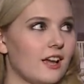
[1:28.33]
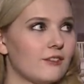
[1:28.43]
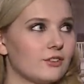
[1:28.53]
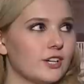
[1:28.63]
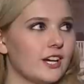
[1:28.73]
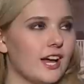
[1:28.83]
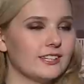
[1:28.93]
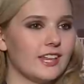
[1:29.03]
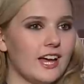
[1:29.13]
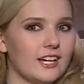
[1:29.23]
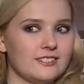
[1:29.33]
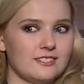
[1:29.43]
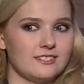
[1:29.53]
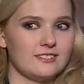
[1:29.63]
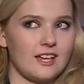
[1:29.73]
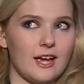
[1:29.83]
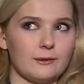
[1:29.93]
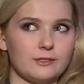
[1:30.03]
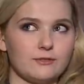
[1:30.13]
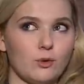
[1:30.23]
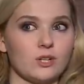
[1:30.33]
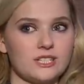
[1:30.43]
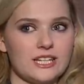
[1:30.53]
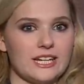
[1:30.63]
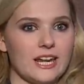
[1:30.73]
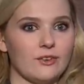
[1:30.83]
every headline since I was 14,